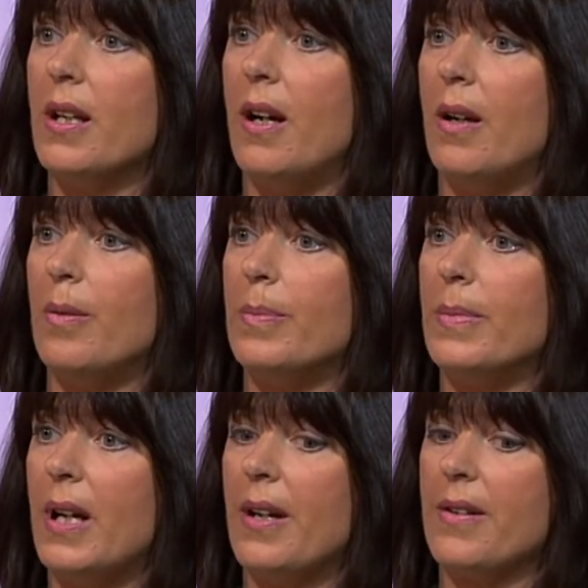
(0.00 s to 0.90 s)

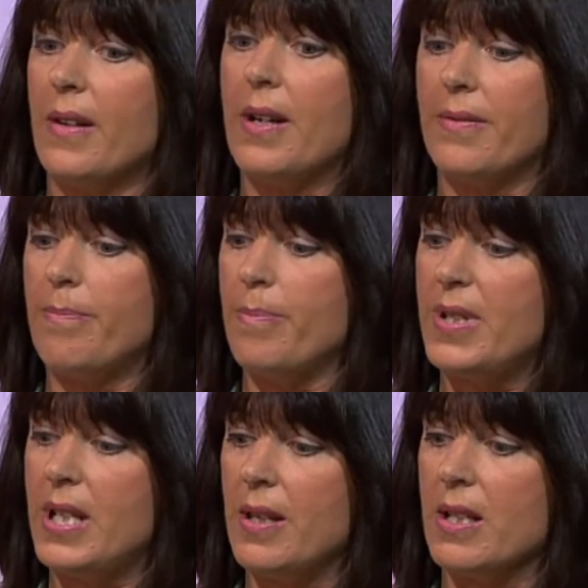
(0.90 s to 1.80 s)
um, and I
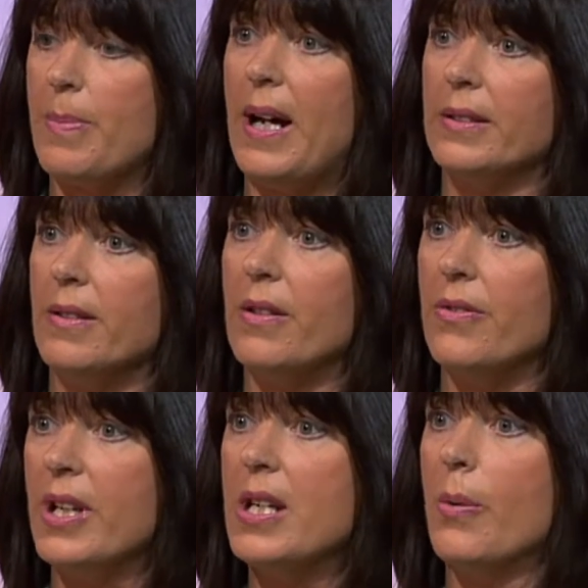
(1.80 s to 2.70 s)
see this pattern
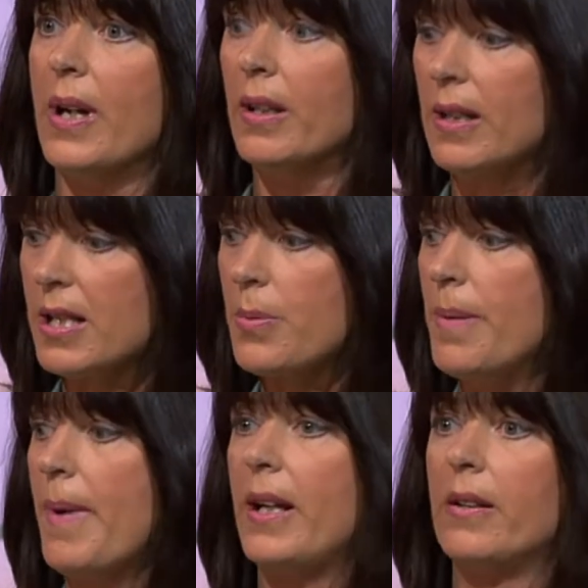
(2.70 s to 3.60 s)
continuing unless
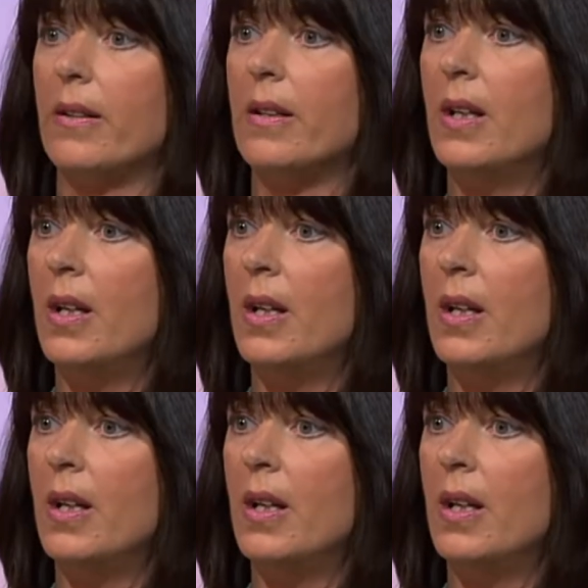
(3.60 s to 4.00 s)
we make a,